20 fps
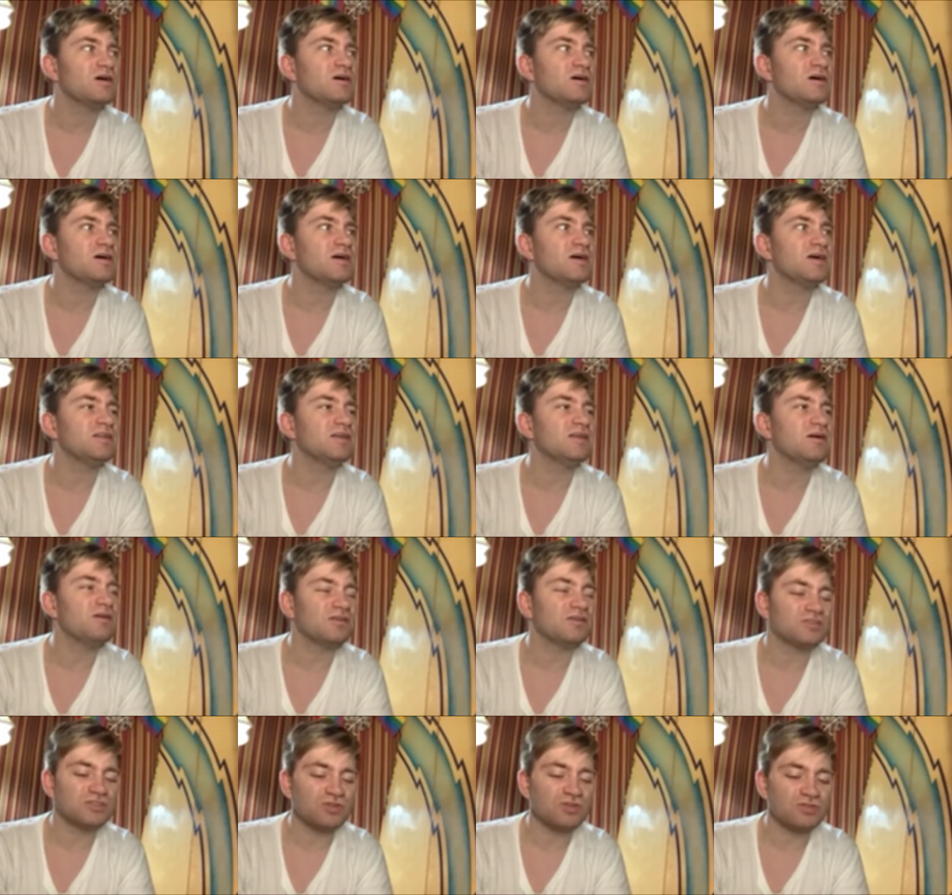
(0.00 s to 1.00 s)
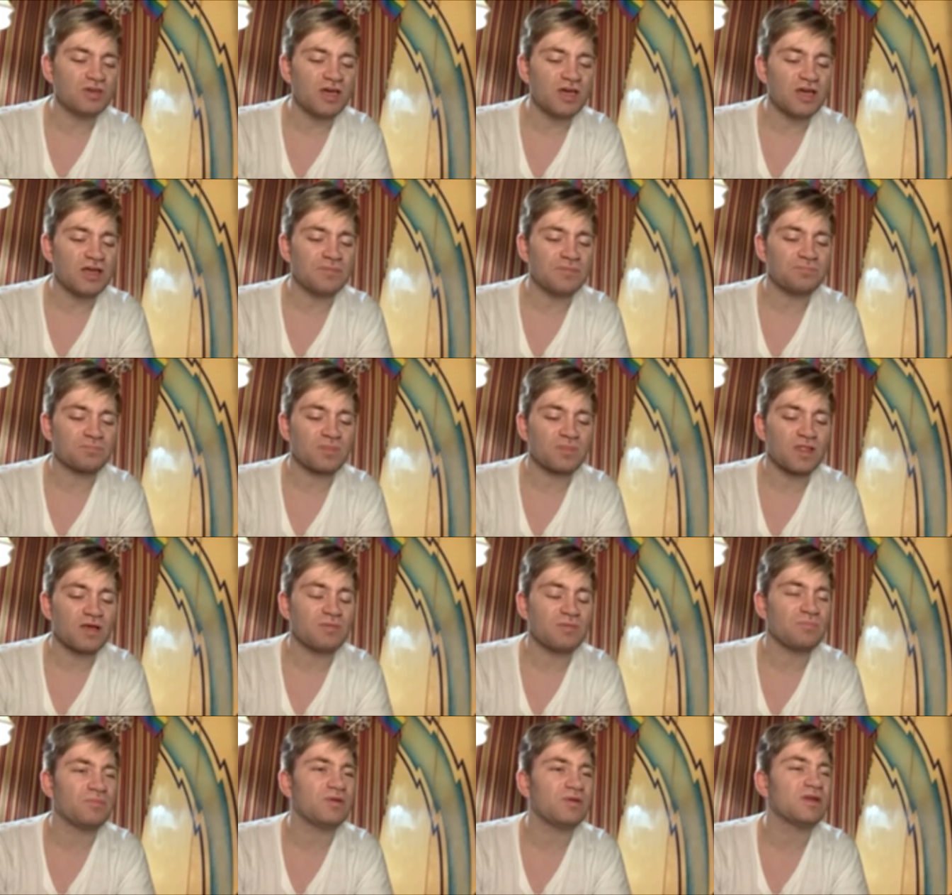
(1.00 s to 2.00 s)
And it's okay,
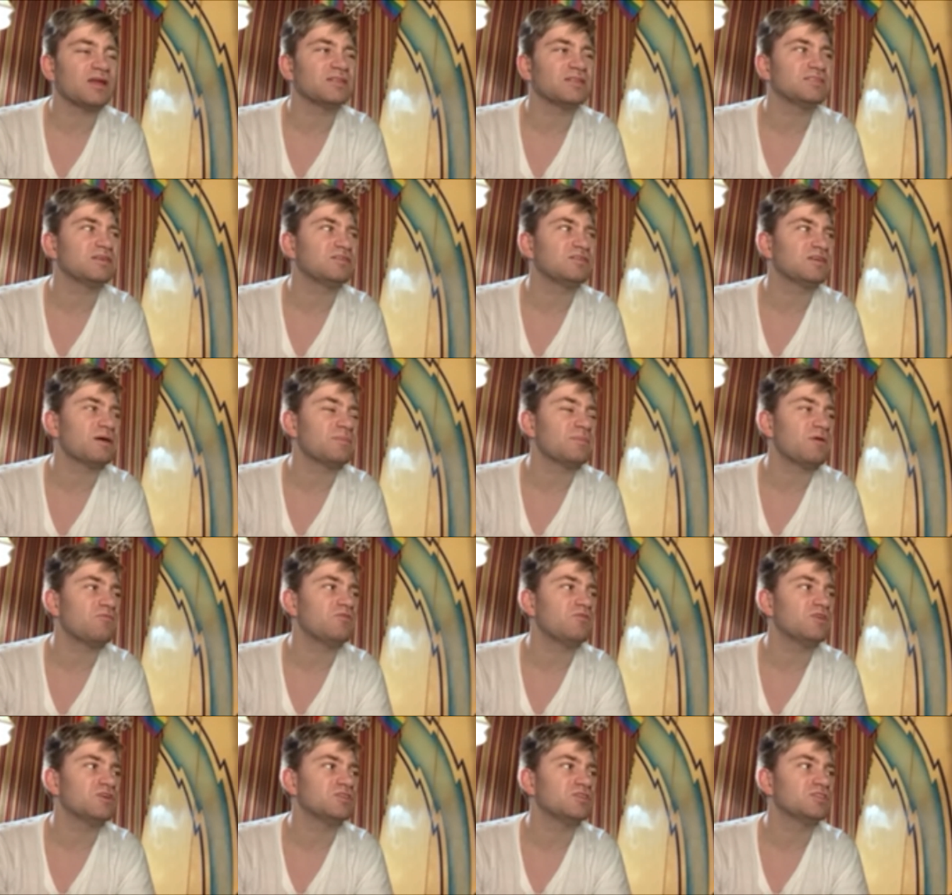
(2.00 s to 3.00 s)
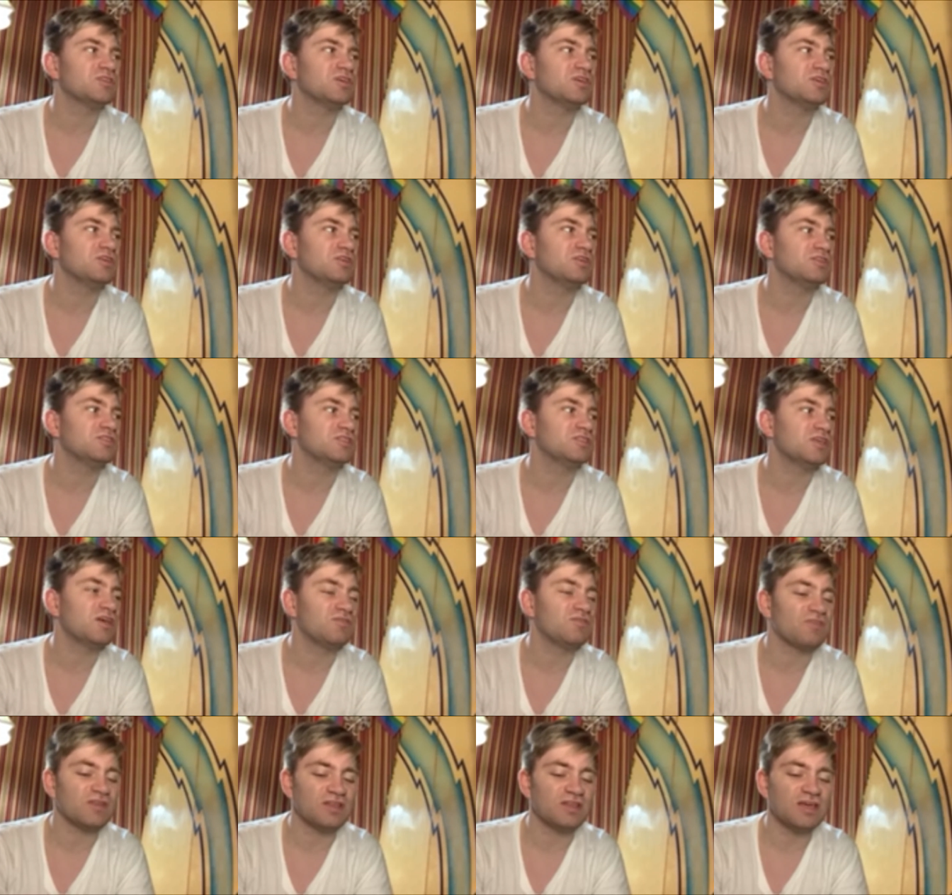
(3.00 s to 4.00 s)
but at the same time, I wish, like, you could
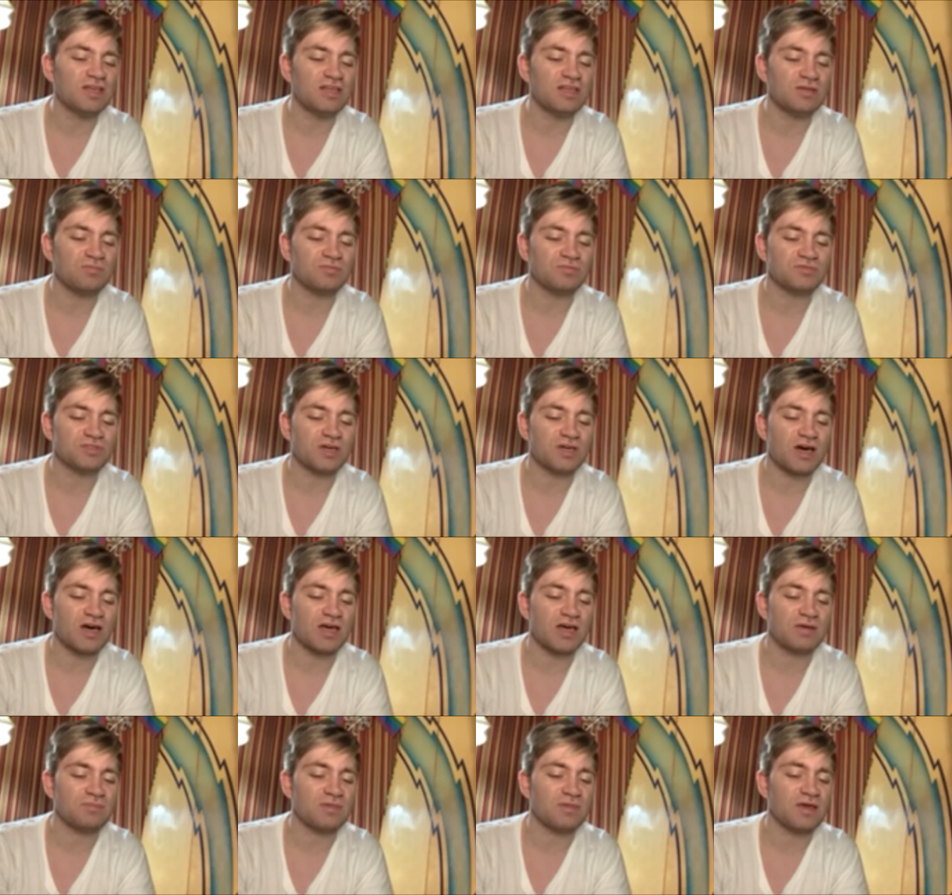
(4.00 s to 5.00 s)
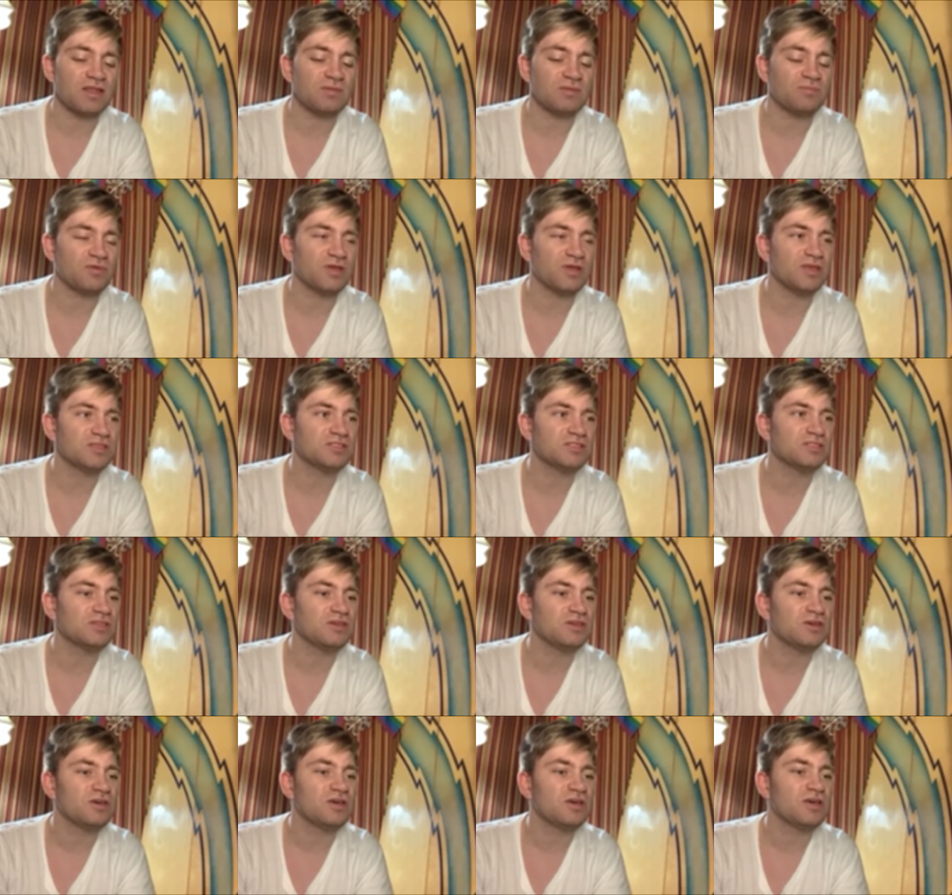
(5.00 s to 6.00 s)
save at any time, any place,
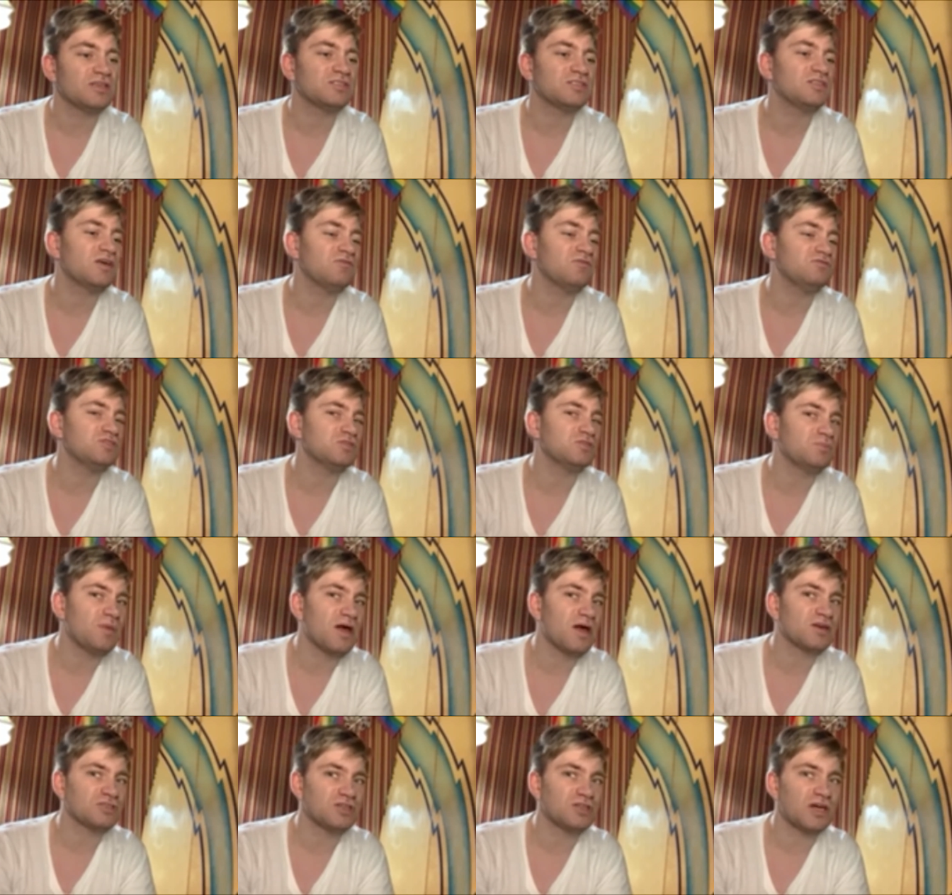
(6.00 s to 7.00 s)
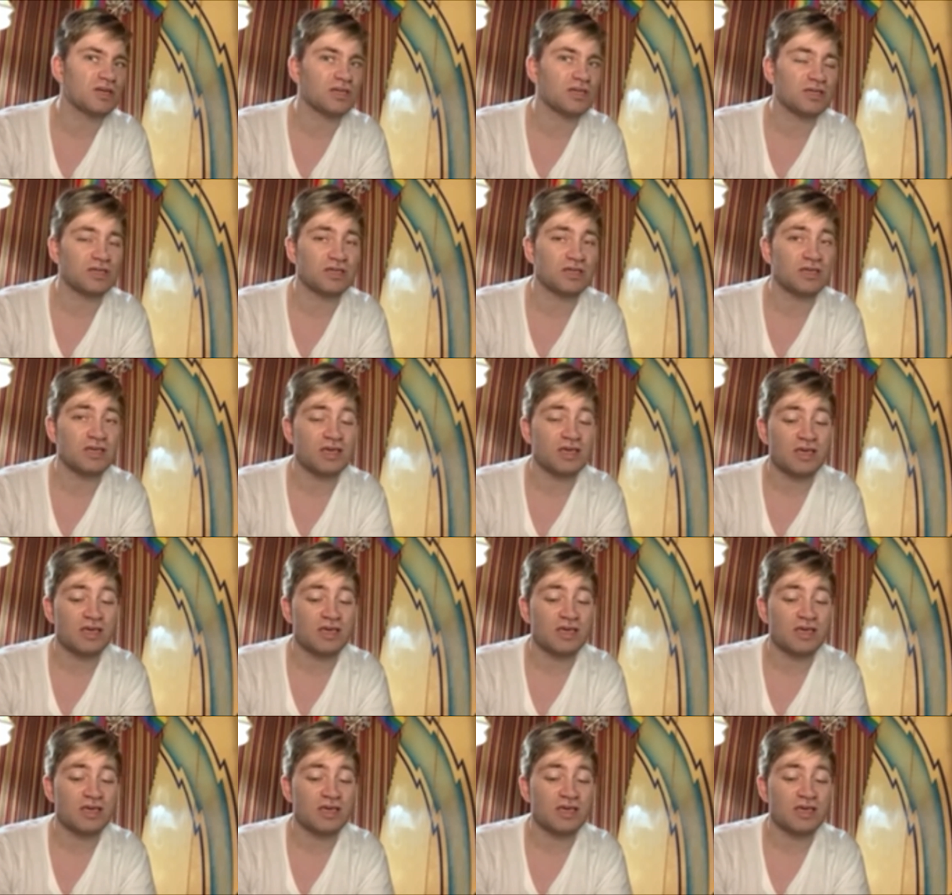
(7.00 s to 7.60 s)
instead of just backtracking